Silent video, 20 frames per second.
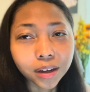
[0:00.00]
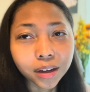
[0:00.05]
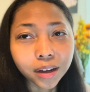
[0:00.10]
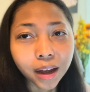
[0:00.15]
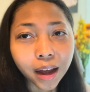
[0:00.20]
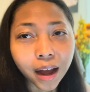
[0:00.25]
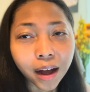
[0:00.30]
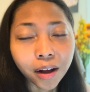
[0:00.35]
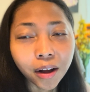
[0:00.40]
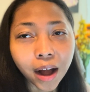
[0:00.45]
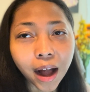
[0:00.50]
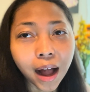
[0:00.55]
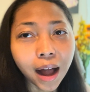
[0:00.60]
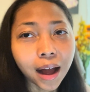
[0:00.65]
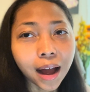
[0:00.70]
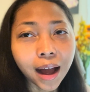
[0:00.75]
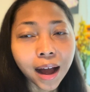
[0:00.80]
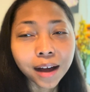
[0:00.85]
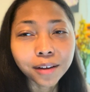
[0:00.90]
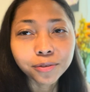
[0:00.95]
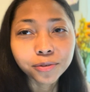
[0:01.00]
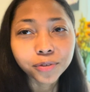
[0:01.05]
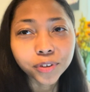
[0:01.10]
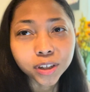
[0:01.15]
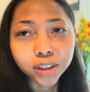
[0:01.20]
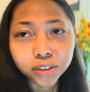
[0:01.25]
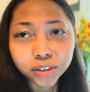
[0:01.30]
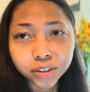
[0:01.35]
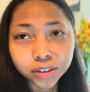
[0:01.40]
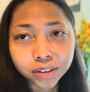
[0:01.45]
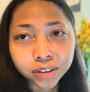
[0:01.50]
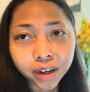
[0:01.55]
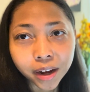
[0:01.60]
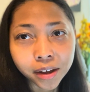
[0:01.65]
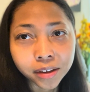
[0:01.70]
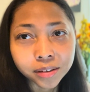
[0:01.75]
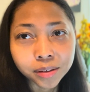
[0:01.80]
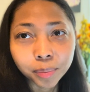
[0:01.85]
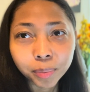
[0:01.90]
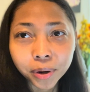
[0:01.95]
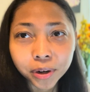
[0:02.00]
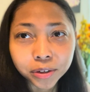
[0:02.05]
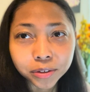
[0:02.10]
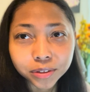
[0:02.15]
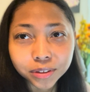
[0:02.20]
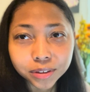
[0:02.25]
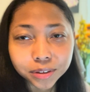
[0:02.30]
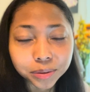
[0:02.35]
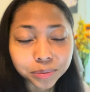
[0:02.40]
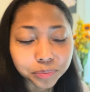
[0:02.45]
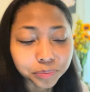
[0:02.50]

how I function as a person.